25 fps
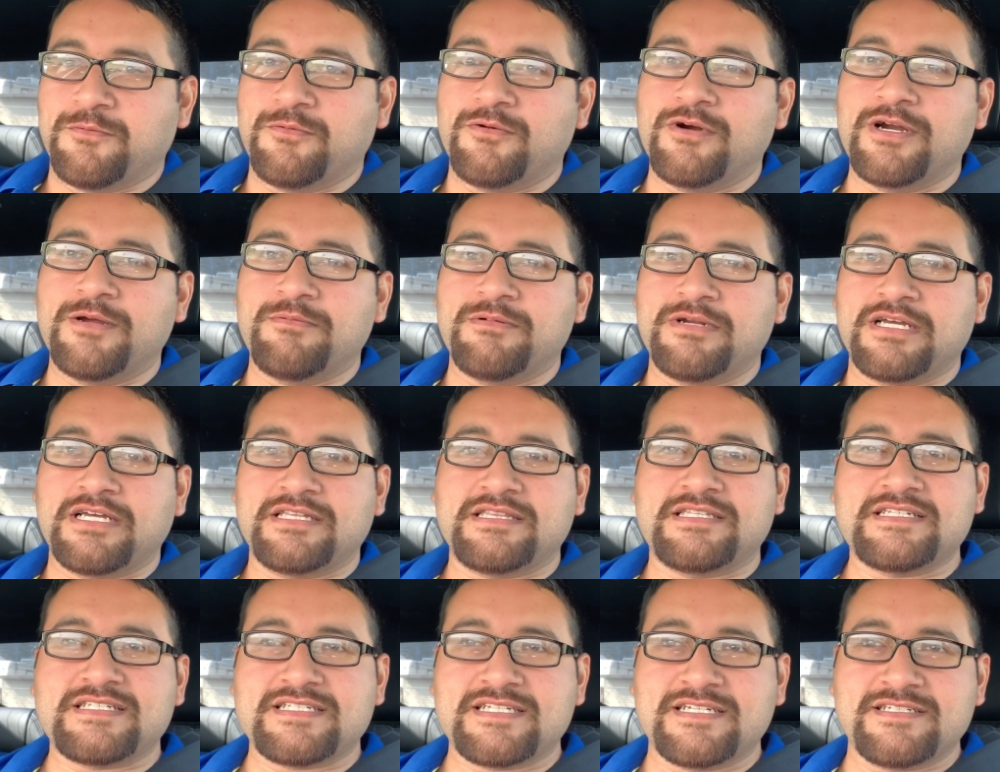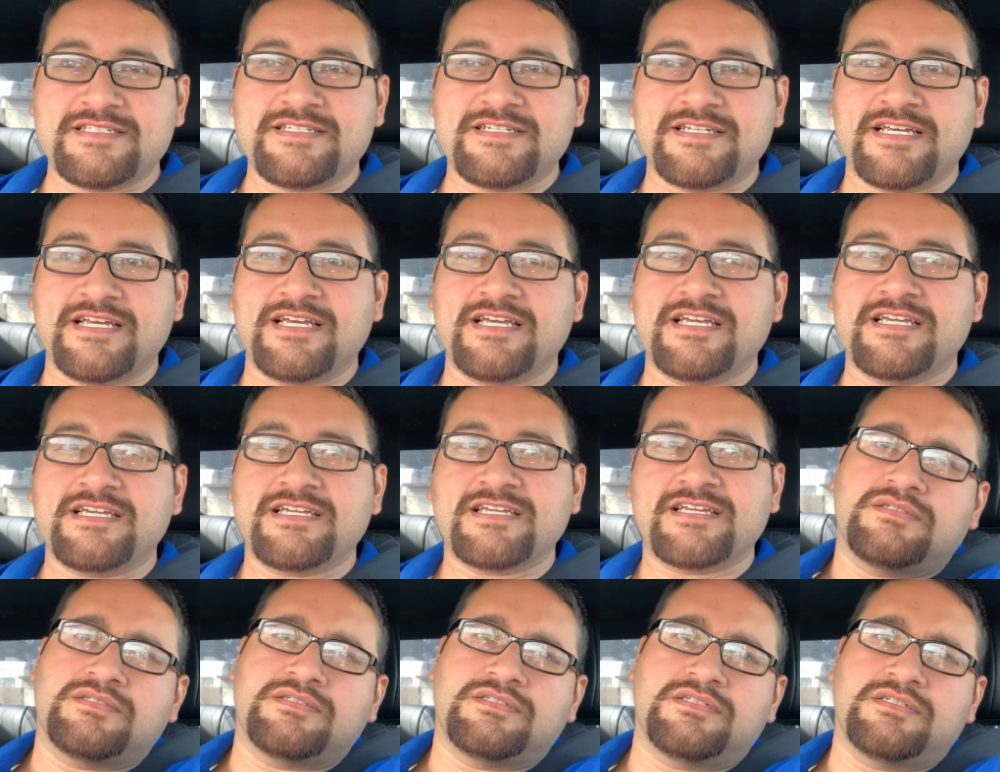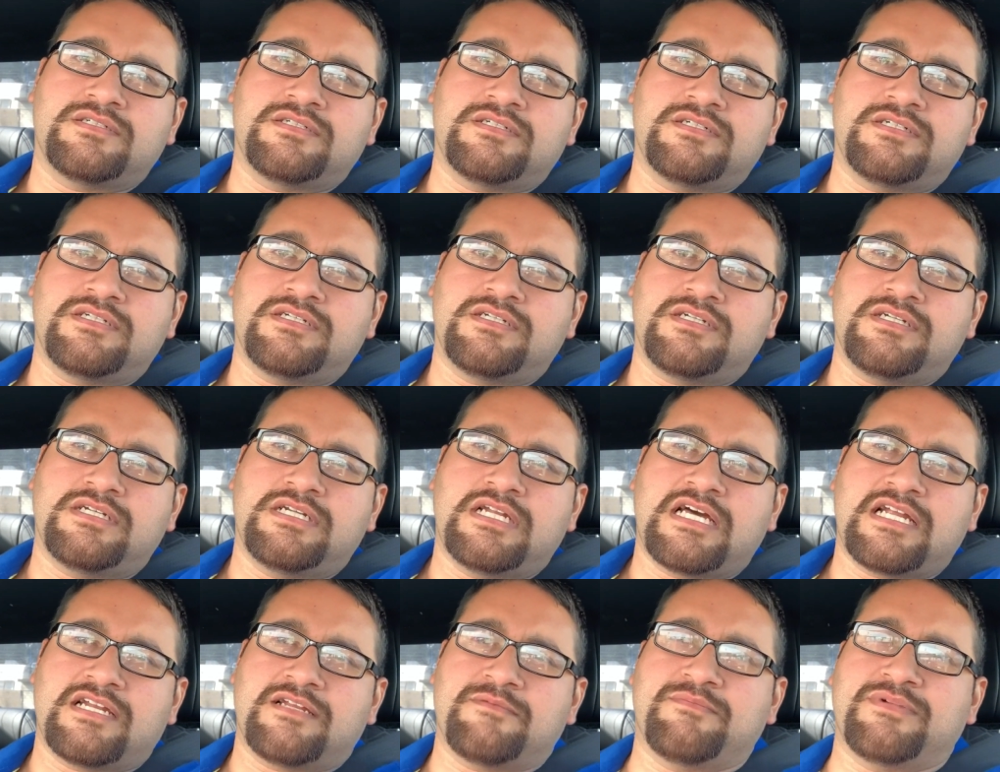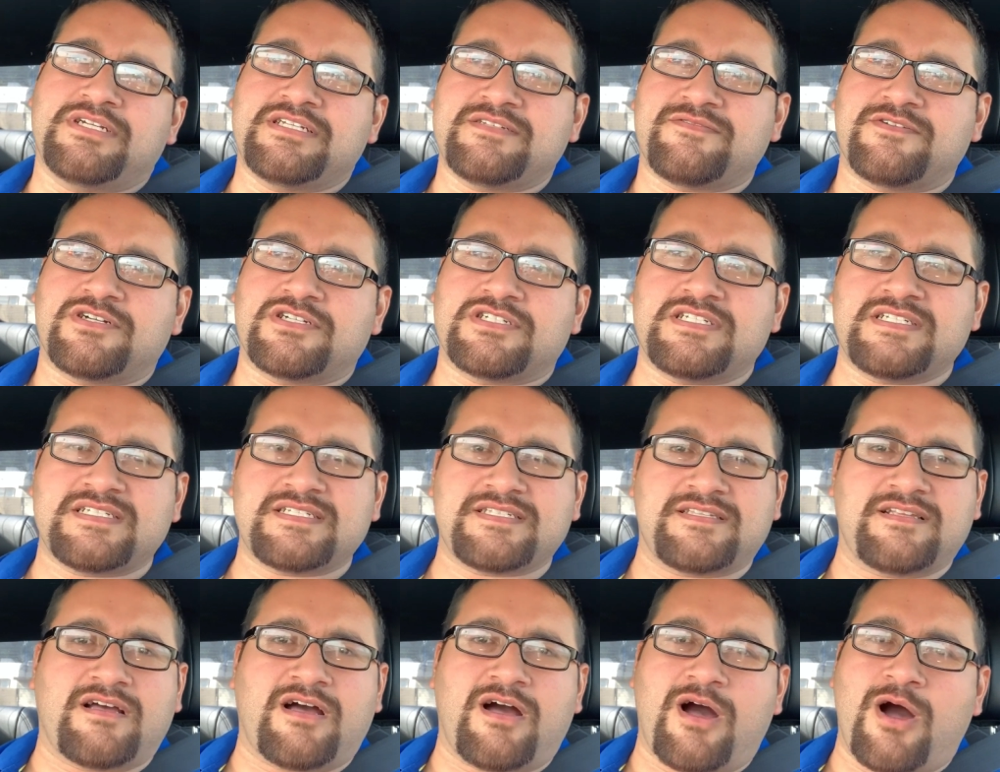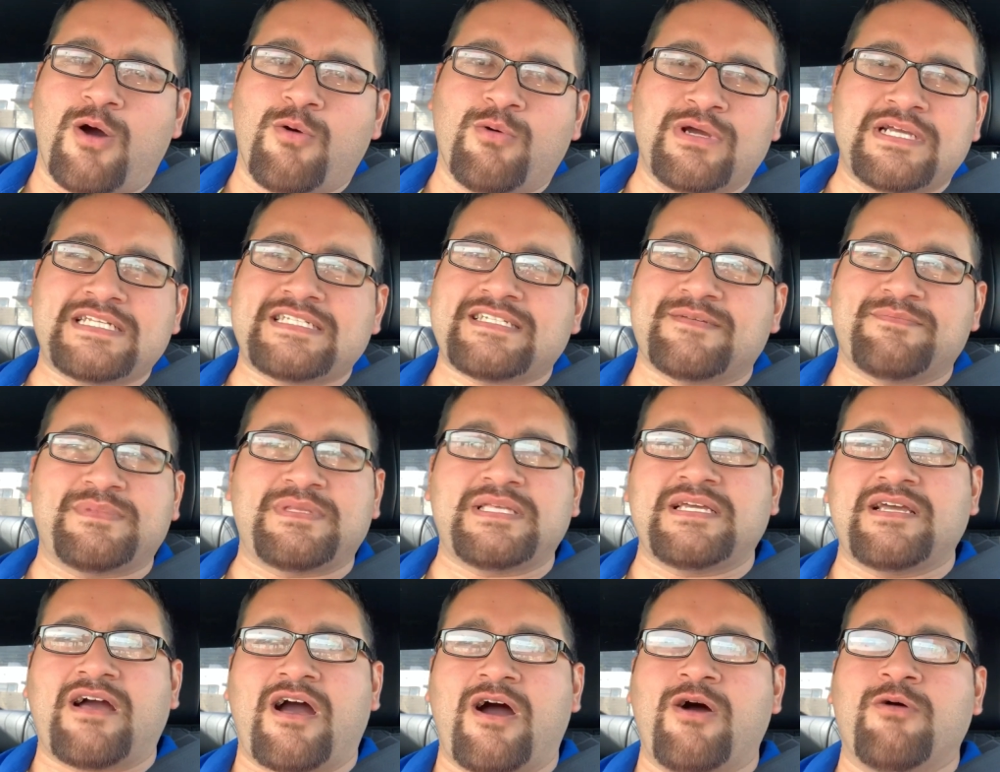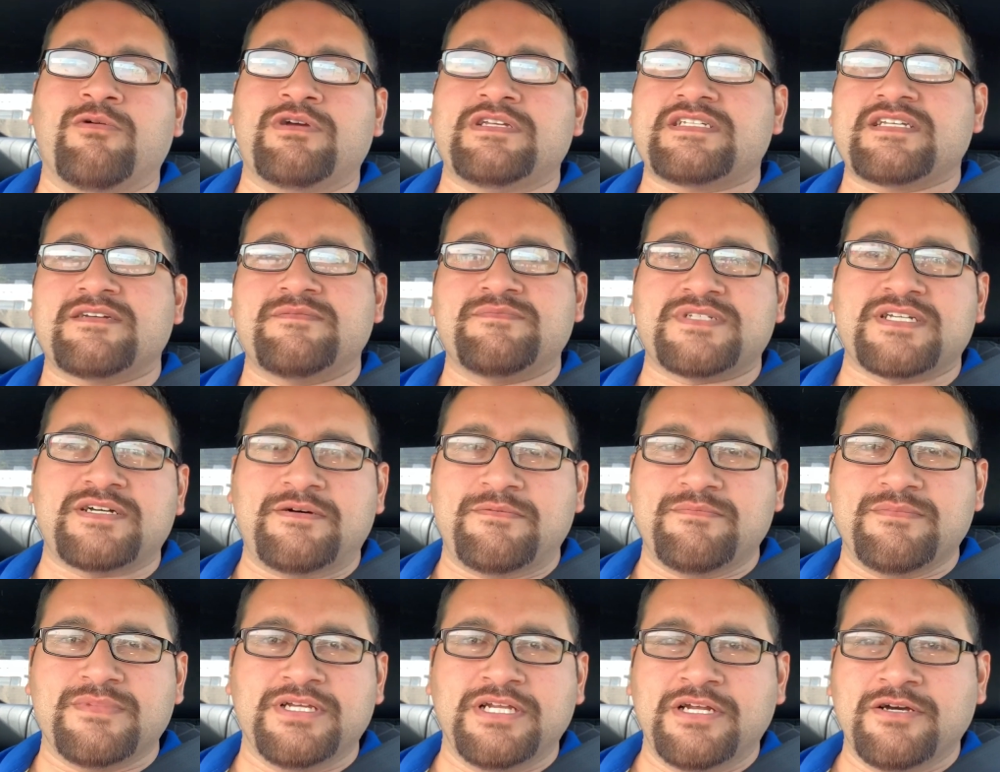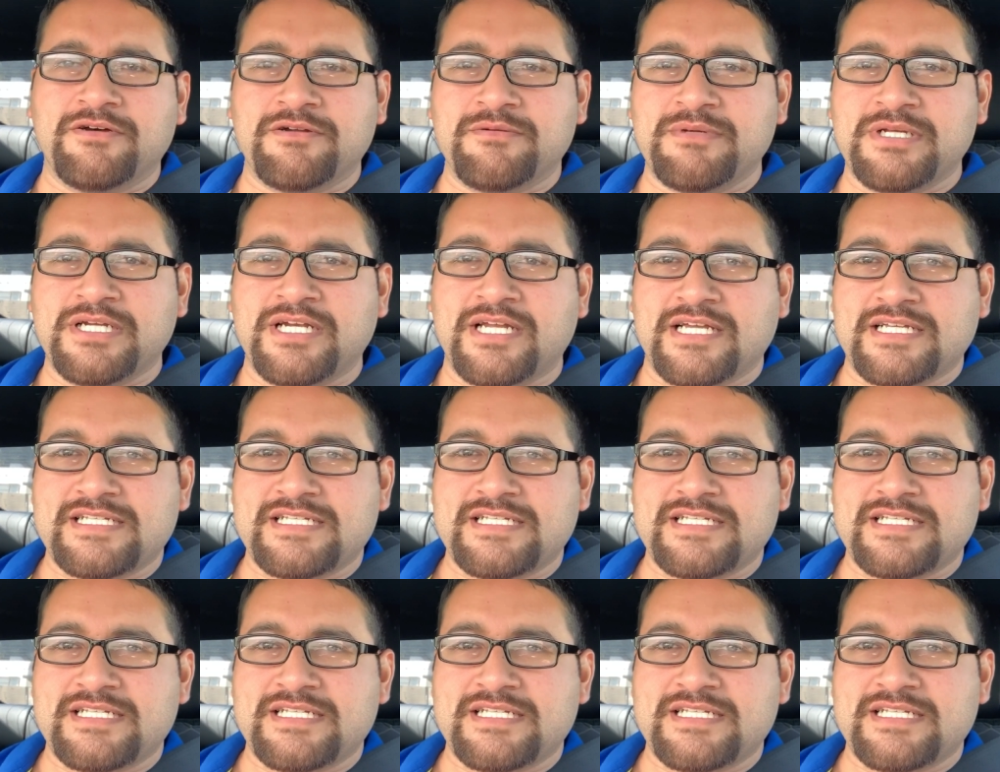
we're able to get this done today. Not anybody's fault, just always something always comes up, you know what I mean?